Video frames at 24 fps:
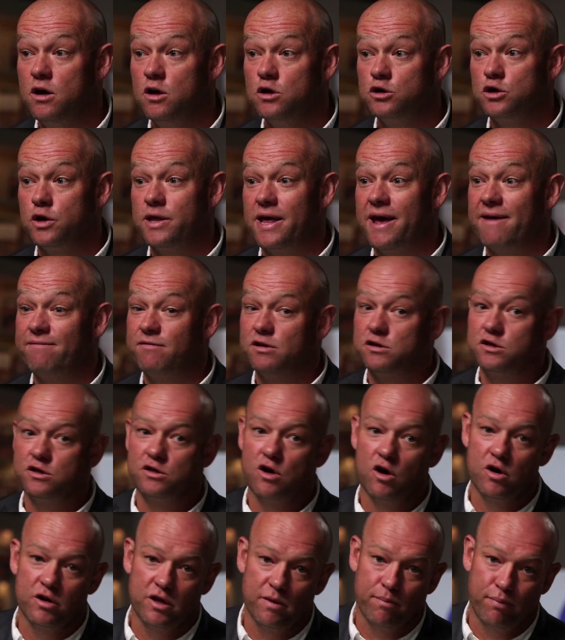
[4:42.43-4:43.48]
So they have to
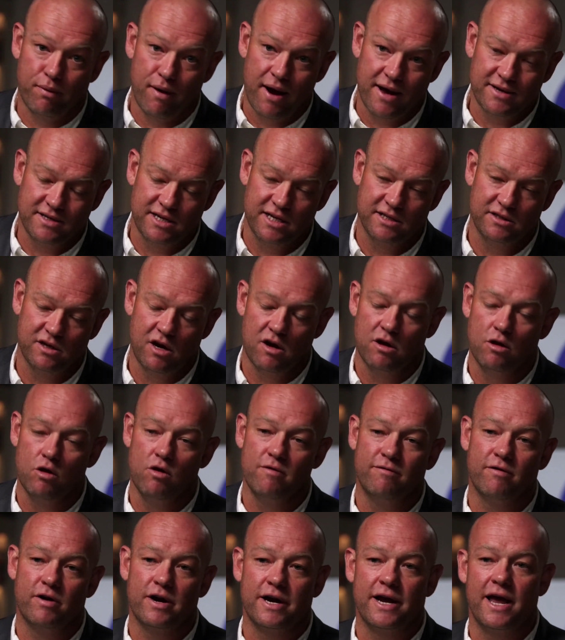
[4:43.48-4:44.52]
start the process all
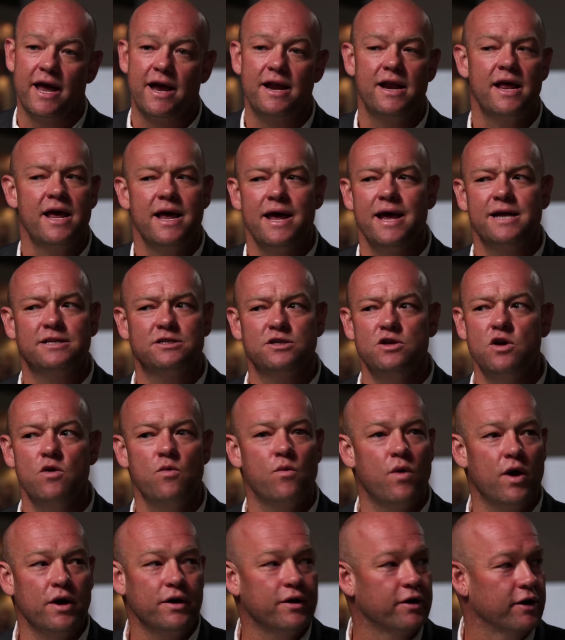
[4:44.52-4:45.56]
over again. It's no
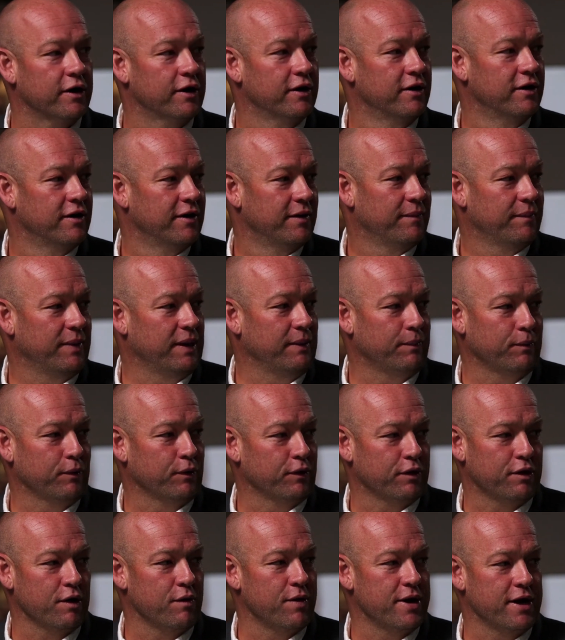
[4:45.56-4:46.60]
wonder people
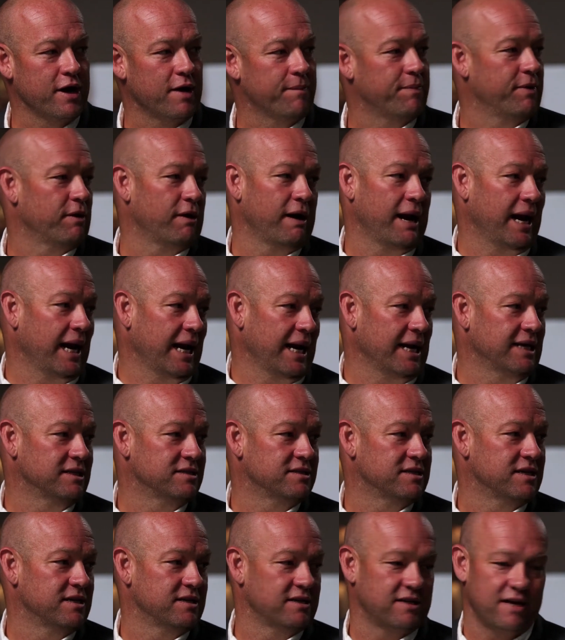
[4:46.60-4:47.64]
are throwing up their
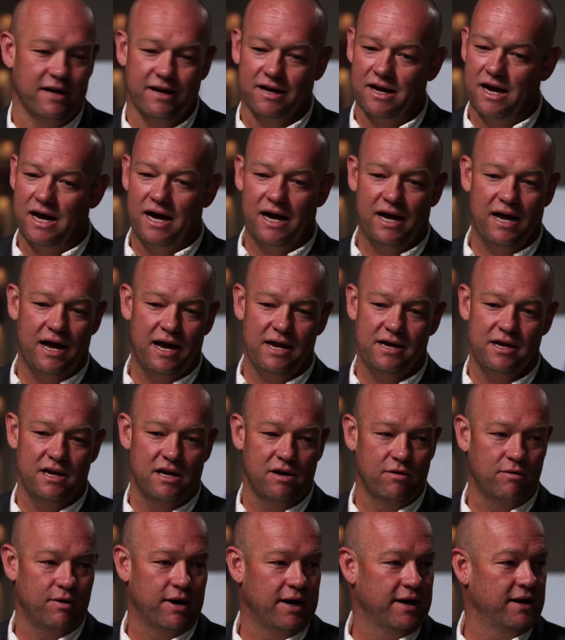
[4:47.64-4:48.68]
hands and like, you
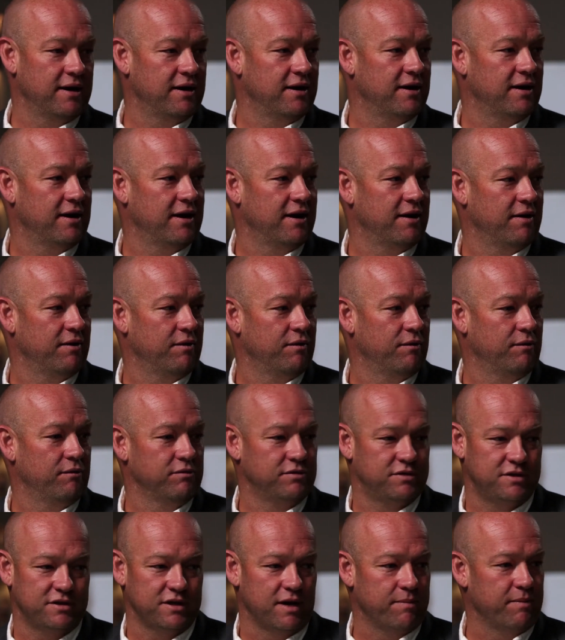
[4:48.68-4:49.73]
know what,
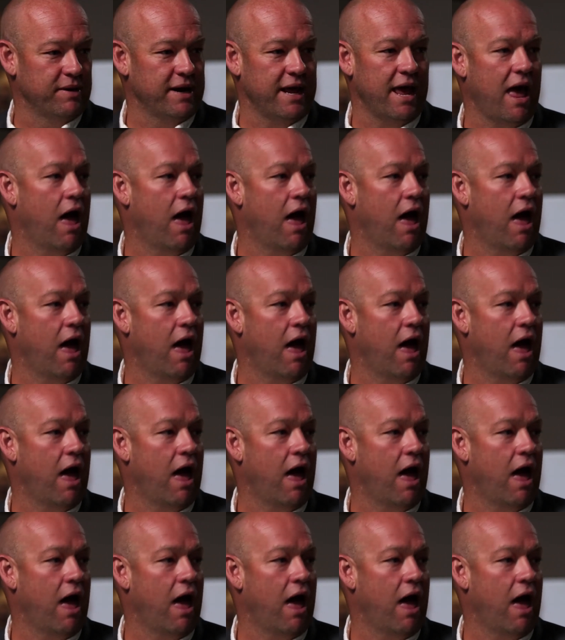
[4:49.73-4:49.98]
somebody